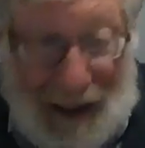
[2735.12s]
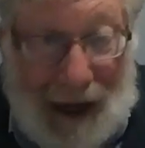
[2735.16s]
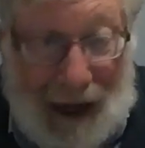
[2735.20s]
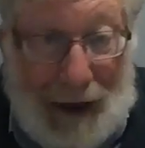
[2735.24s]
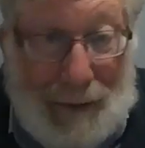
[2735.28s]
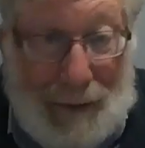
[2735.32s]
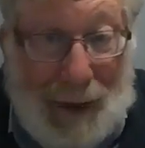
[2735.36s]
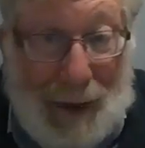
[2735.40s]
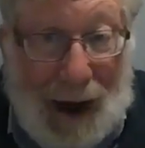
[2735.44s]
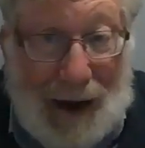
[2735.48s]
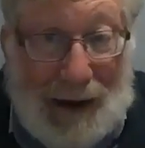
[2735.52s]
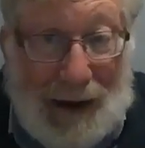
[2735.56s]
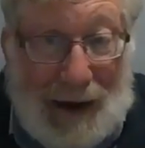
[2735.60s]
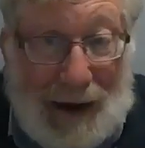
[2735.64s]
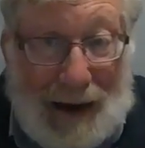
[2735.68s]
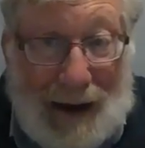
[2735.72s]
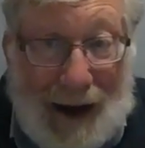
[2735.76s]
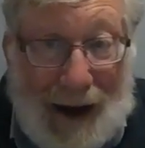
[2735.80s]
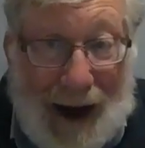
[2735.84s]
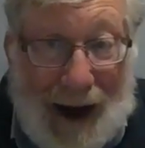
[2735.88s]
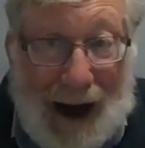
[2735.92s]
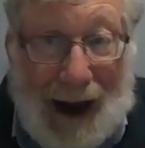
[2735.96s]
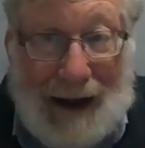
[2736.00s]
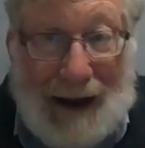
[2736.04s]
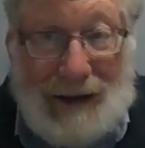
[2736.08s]
lebali,
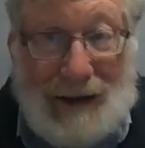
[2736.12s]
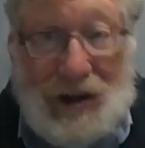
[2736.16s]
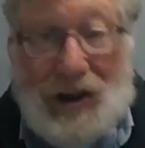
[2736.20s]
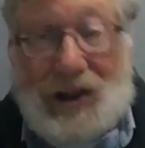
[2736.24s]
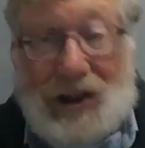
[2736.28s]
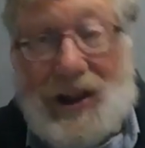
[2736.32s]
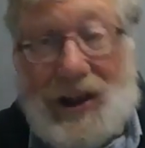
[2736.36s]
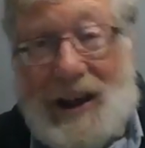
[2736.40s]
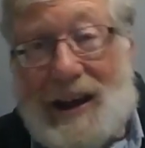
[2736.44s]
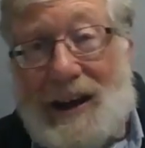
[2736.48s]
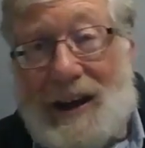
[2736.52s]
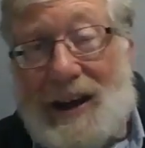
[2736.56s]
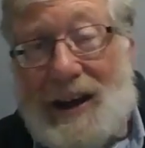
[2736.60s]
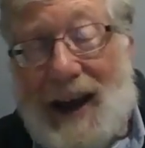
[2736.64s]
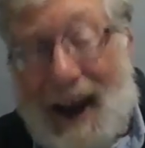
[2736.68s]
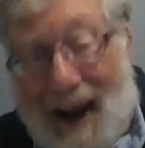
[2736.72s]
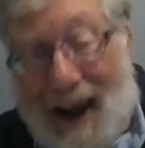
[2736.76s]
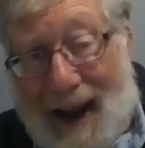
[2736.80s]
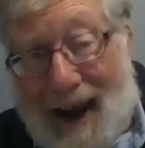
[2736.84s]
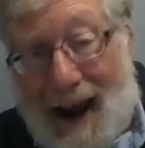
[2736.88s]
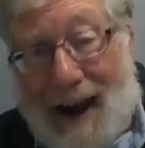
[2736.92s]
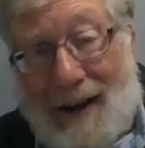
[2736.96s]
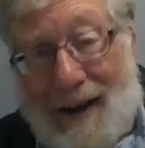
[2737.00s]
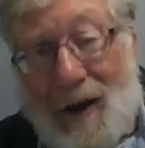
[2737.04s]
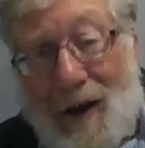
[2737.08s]
and she
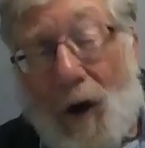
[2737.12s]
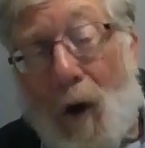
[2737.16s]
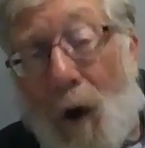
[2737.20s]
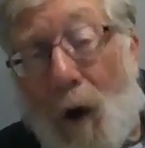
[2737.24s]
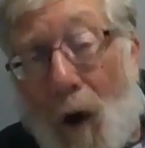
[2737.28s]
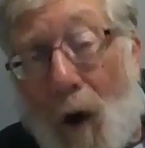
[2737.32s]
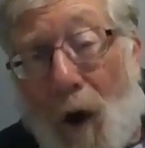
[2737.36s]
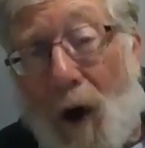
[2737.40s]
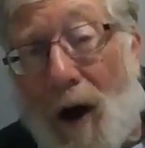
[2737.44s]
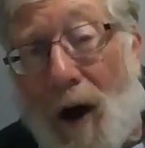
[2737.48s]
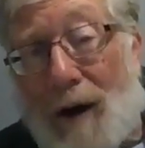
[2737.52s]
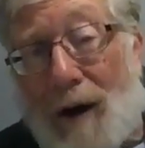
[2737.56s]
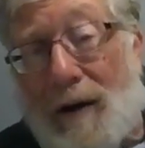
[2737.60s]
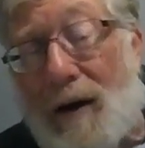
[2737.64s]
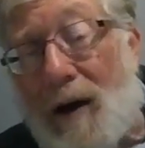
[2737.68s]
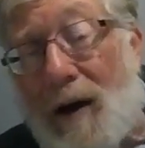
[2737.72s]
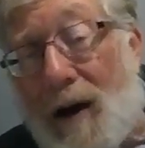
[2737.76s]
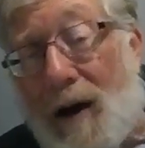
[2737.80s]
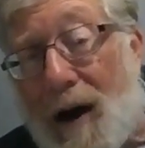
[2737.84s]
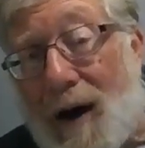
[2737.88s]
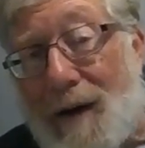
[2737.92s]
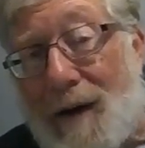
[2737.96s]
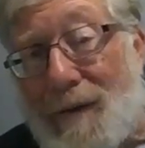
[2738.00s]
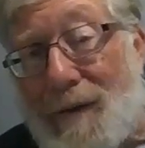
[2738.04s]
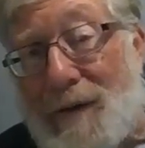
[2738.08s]
had all
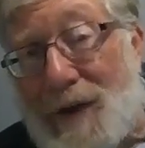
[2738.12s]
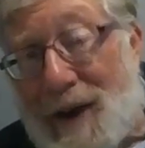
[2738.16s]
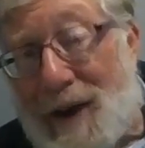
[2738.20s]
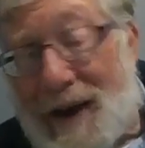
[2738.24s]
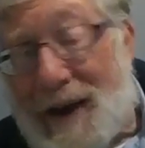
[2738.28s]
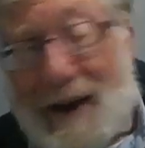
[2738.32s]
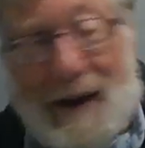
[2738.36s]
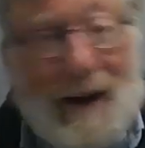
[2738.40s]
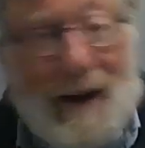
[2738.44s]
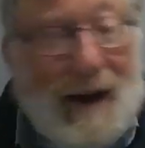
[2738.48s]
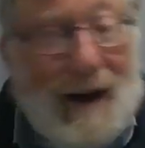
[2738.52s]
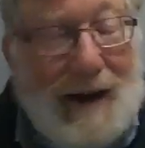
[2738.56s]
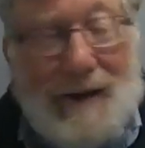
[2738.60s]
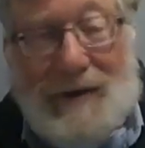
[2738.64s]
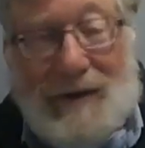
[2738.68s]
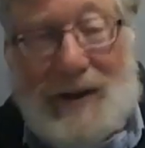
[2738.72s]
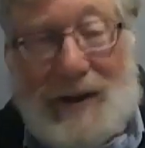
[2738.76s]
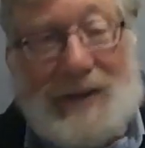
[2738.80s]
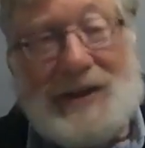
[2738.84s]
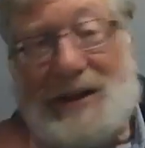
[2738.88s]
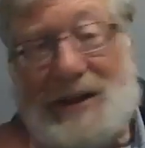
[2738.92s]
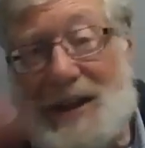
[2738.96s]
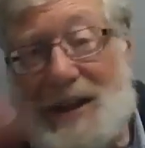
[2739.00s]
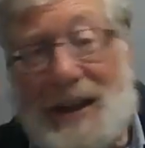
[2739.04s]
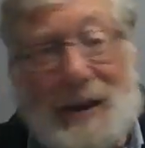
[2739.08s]
of the
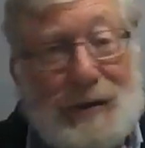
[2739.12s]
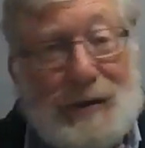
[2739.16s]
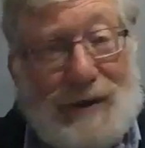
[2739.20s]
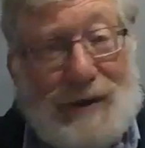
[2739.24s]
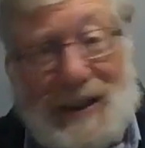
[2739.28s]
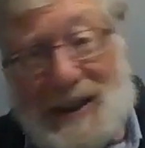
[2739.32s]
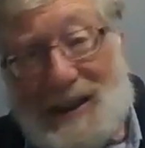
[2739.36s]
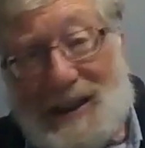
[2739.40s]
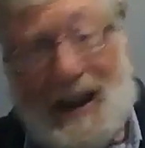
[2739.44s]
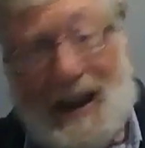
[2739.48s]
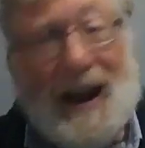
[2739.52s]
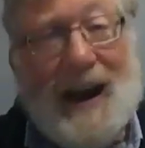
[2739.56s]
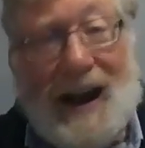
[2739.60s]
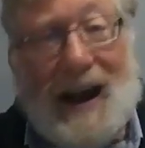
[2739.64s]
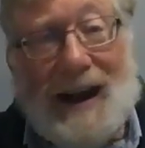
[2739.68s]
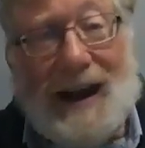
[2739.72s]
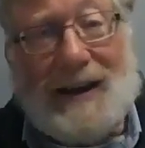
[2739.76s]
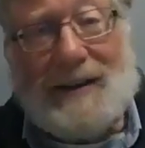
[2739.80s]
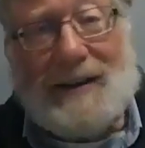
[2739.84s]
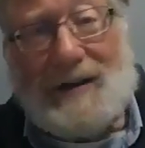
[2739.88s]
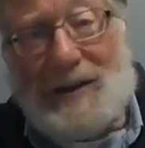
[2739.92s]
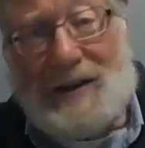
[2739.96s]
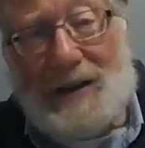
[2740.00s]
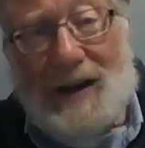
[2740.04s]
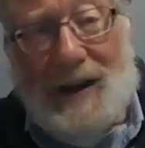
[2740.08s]
secret
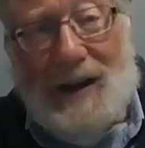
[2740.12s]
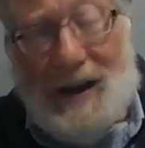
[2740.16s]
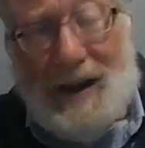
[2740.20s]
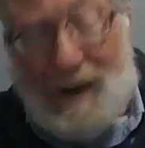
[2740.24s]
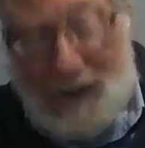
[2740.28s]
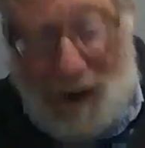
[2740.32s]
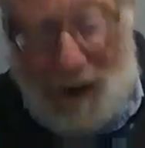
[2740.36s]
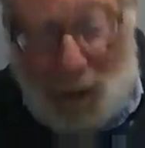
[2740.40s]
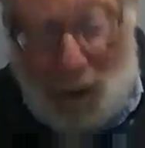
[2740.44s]
signs that